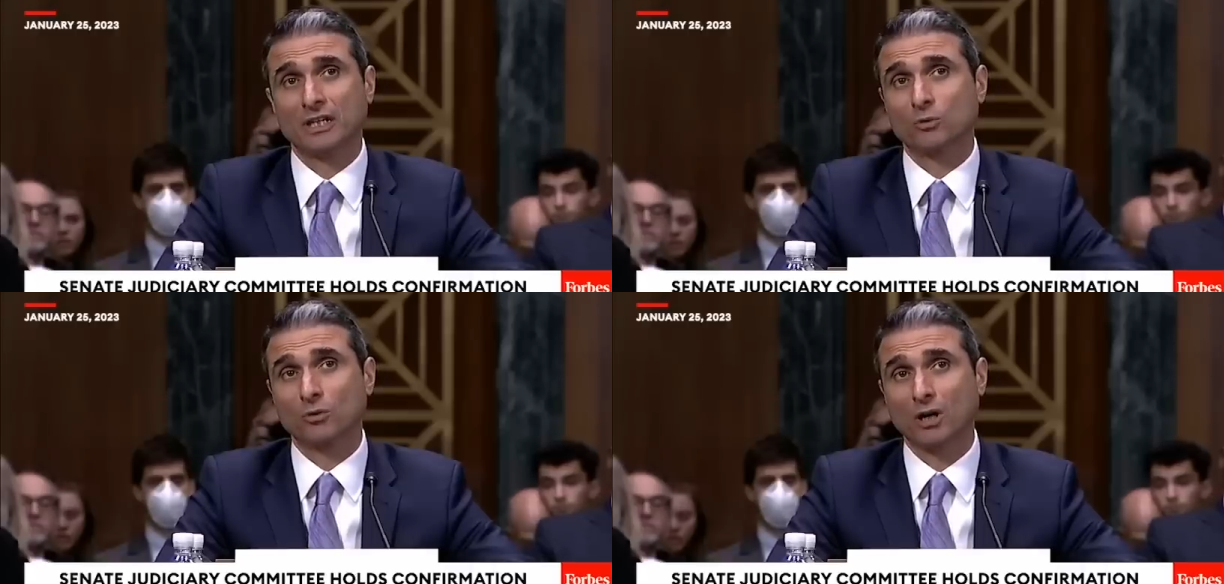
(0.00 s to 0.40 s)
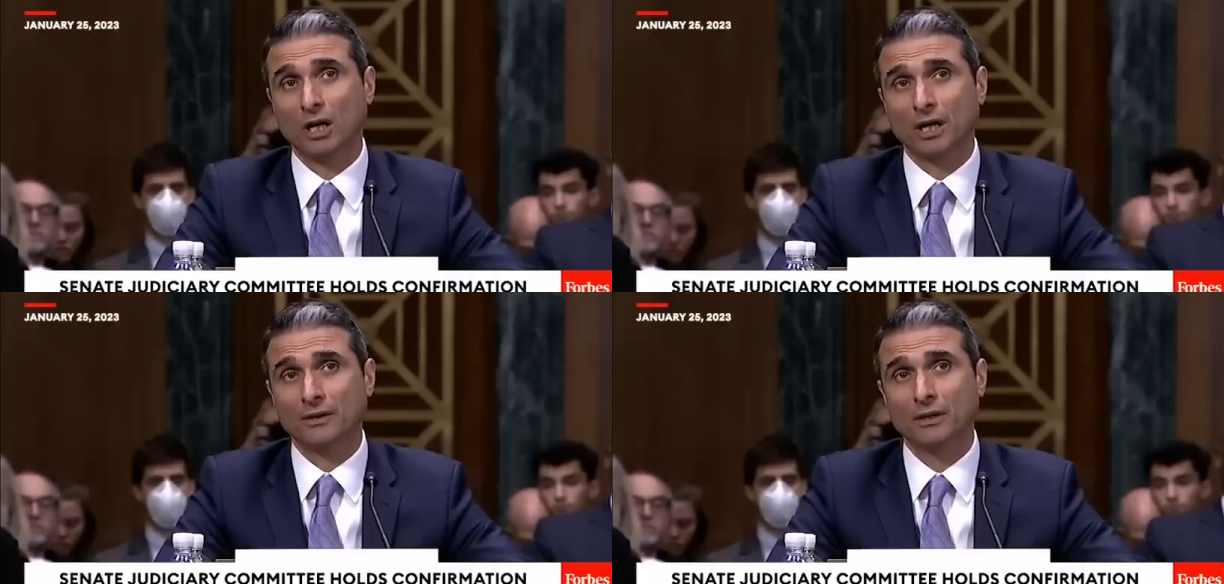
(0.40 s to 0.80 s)
Speaker 1: in
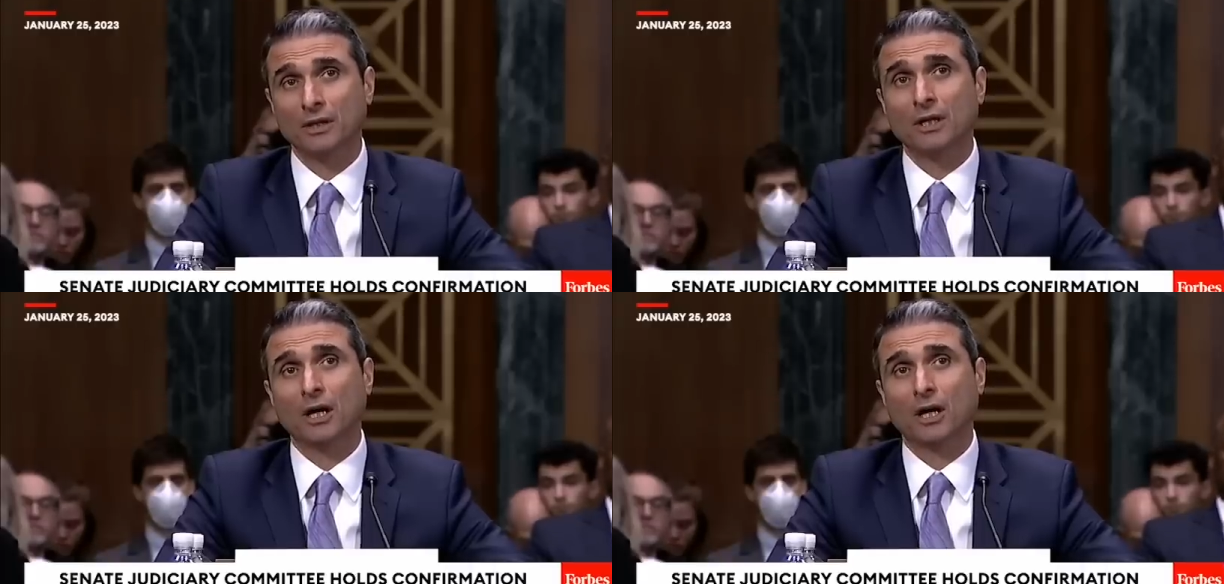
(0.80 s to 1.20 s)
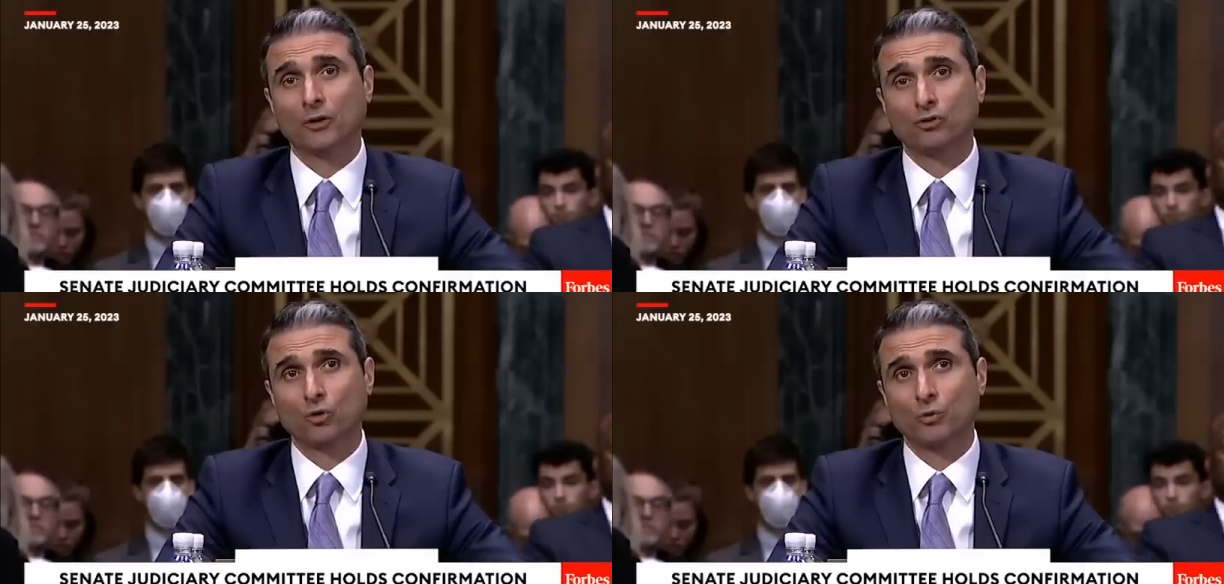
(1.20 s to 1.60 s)
Iran right.
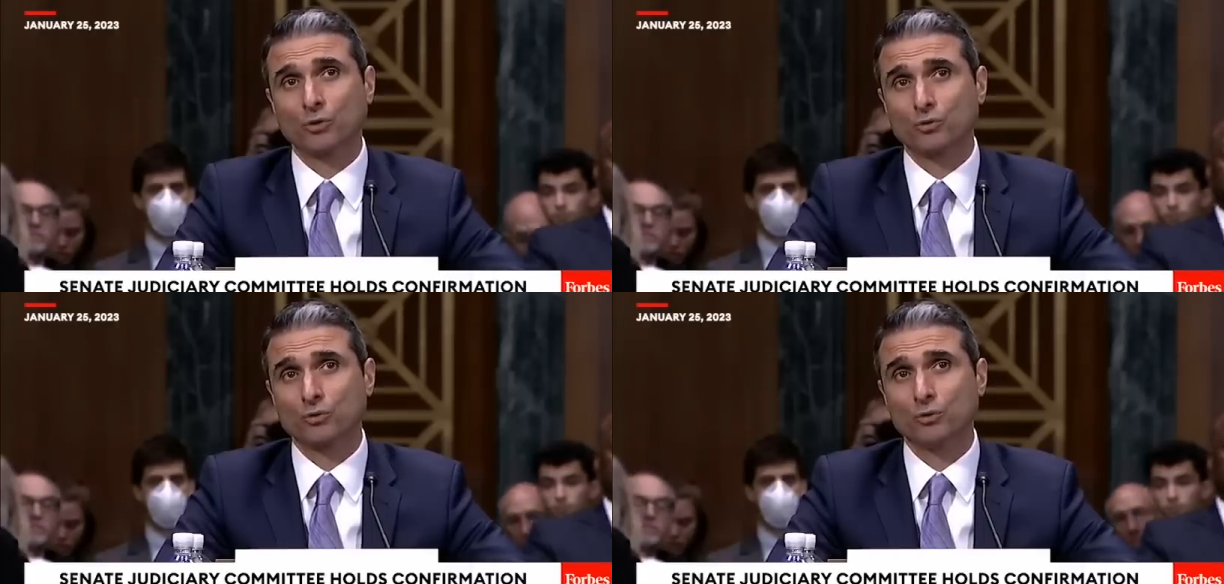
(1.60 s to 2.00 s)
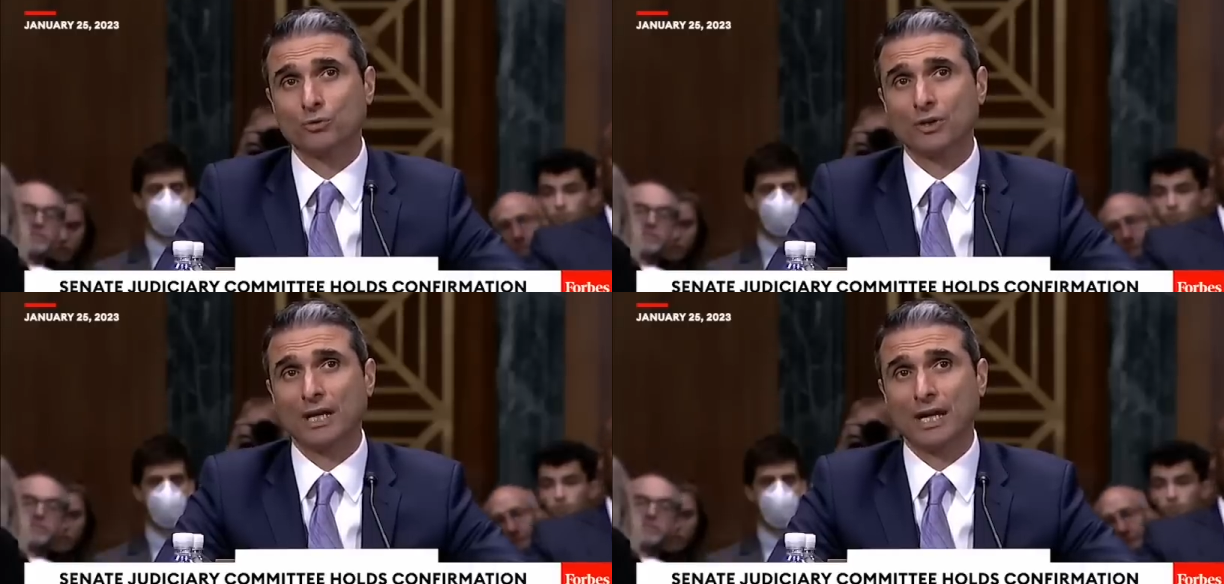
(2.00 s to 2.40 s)
uh, to
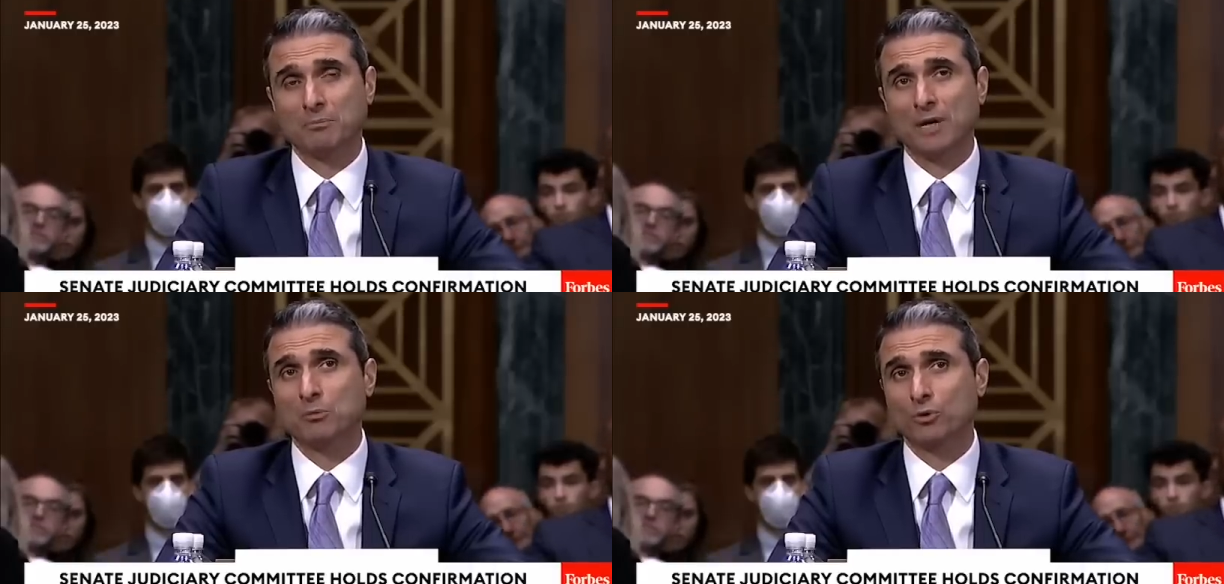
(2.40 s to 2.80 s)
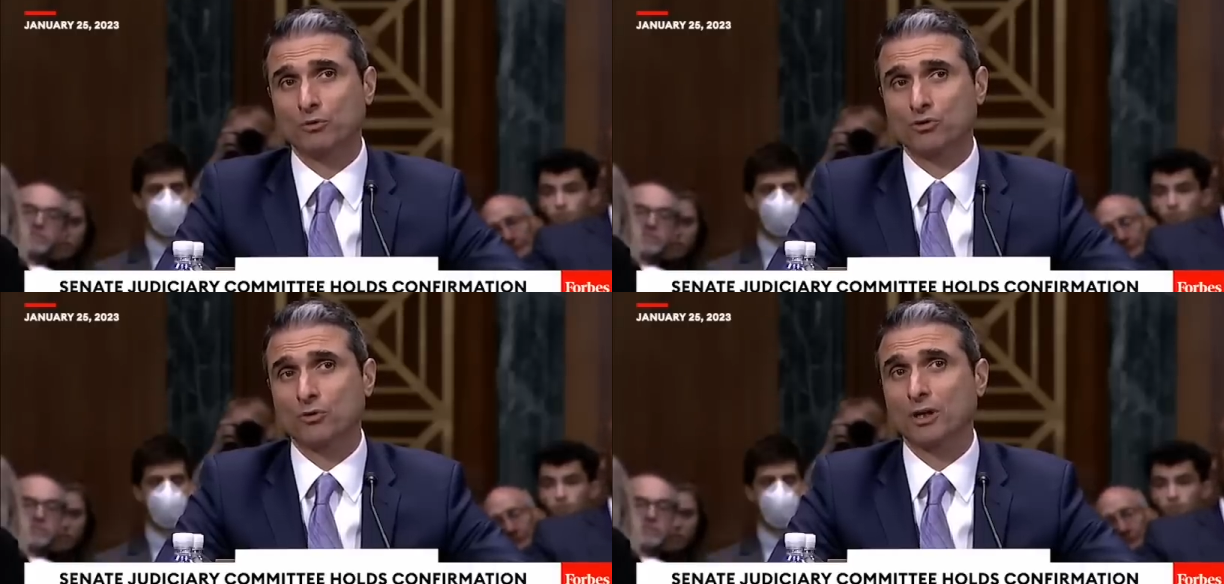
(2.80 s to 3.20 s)
recruit a member
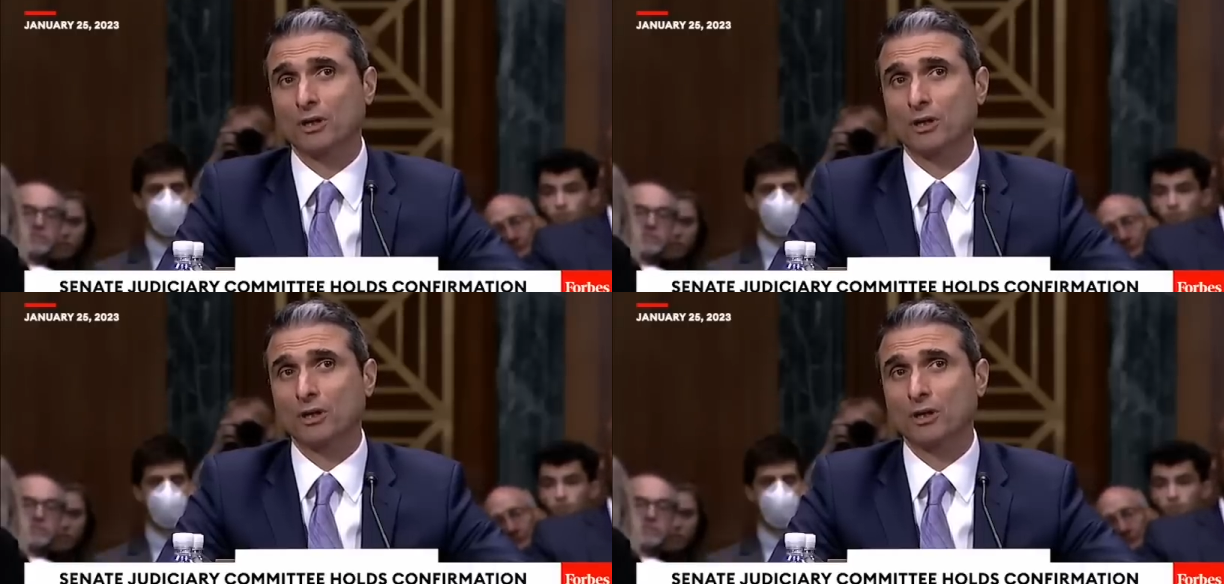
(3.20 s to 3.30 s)
of a drug